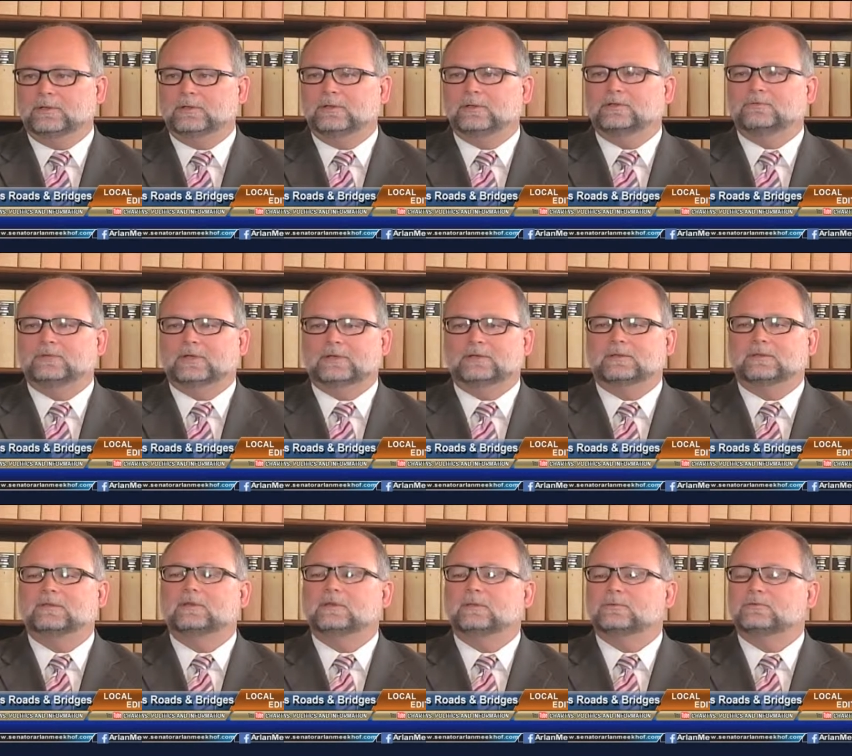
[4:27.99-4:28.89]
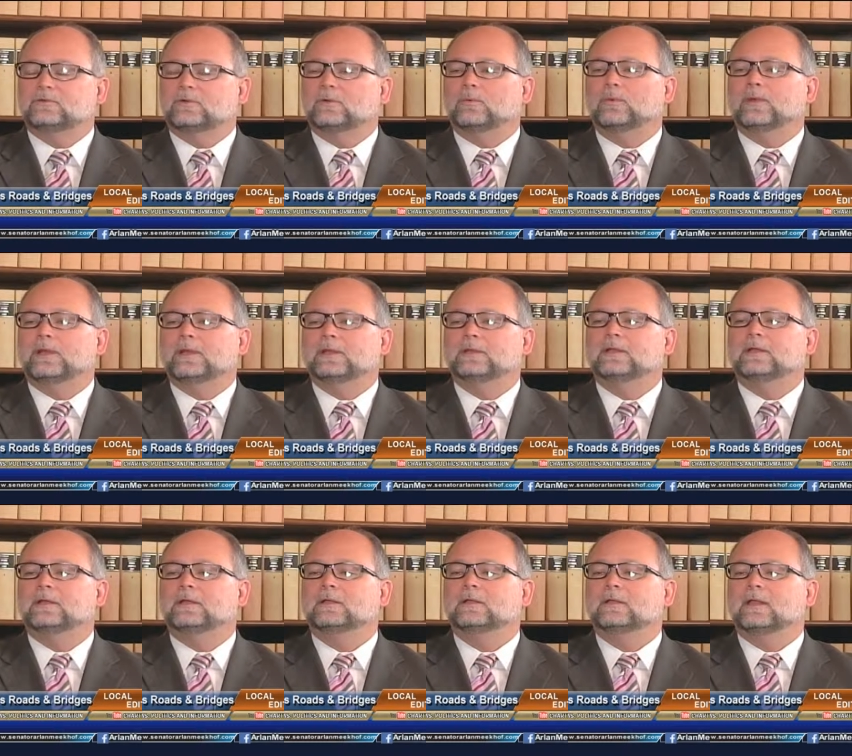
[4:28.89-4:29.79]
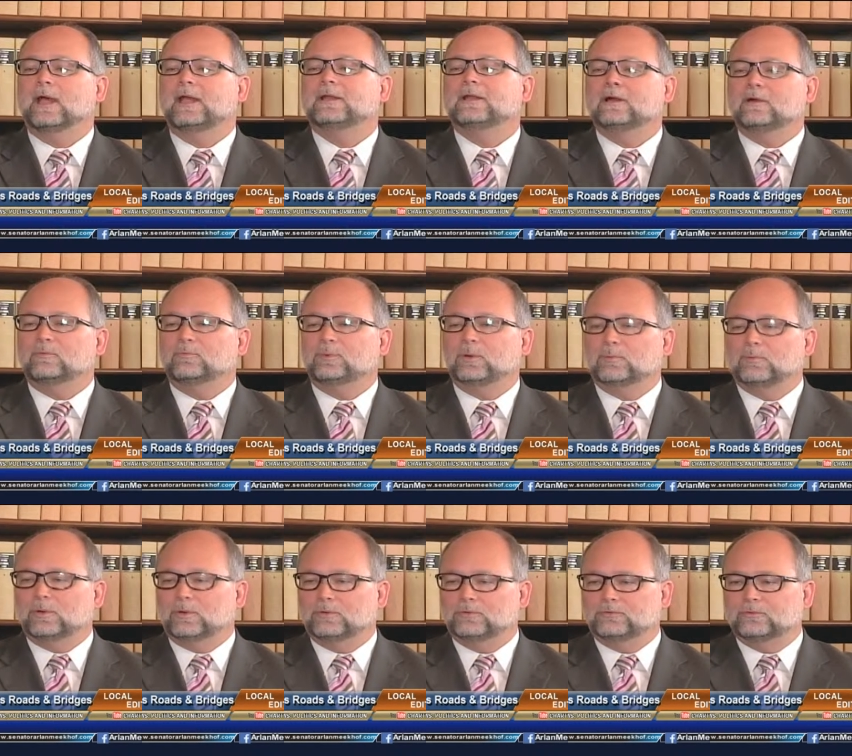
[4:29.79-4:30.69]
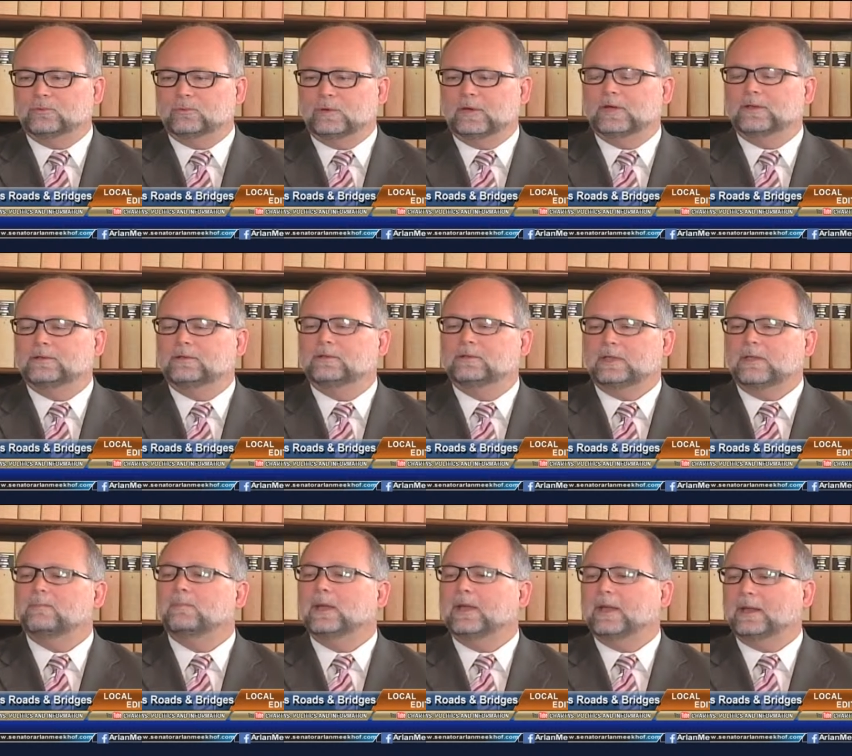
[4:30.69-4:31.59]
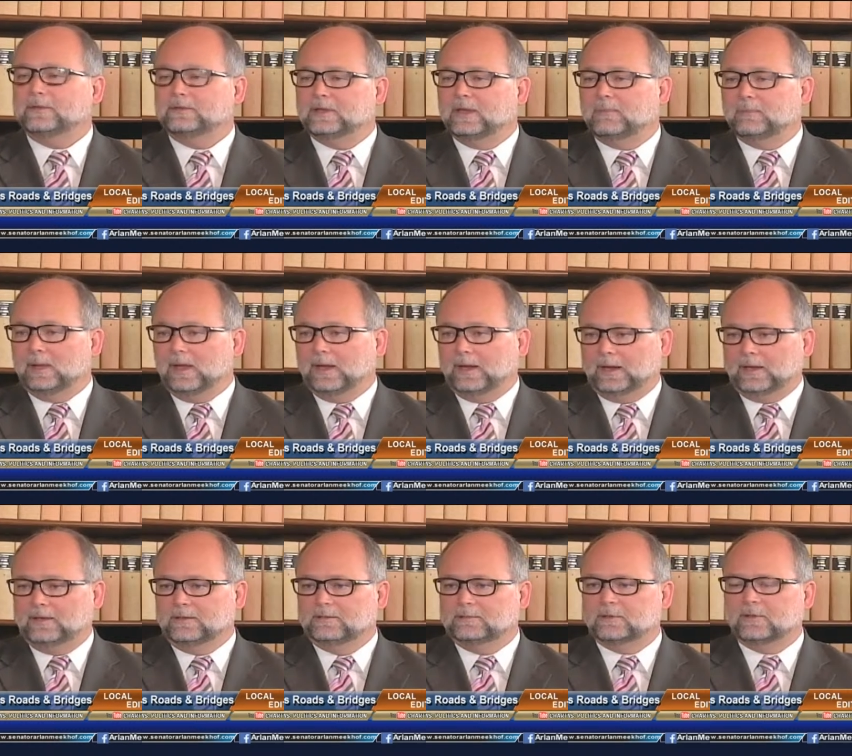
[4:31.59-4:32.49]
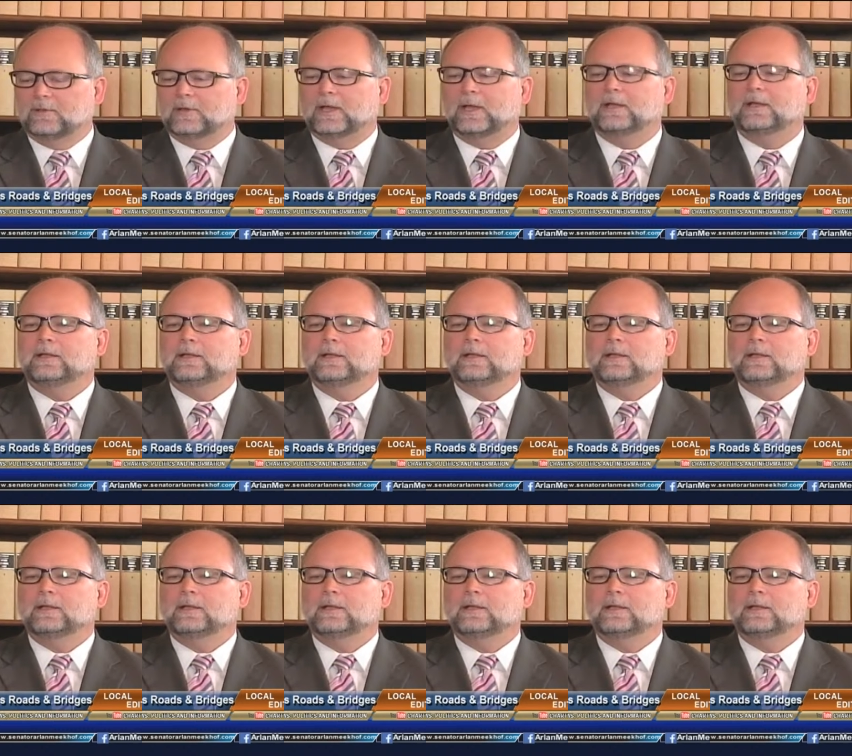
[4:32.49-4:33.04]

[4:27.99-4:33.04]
I understand. Said, so, in, in light of proposal one, they may they may okay?